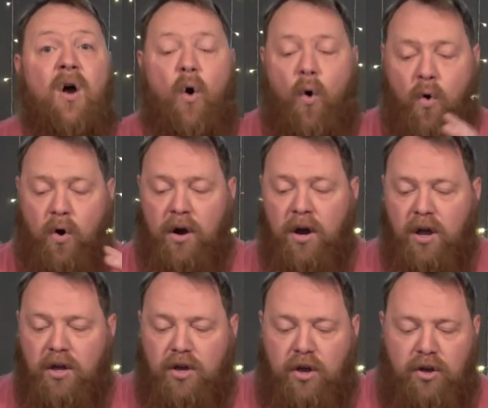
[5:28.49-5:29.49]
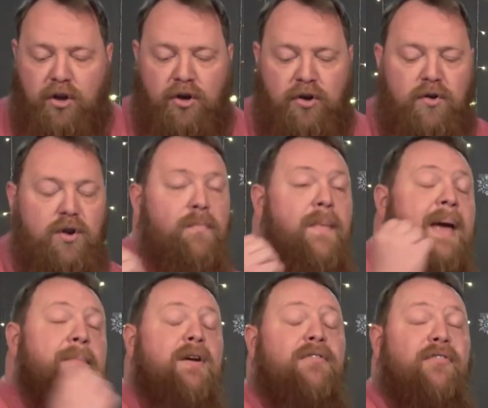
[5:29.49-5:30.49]
or you may
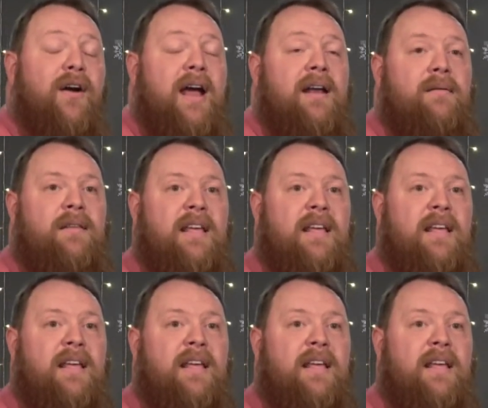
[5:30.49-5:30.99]
be afraid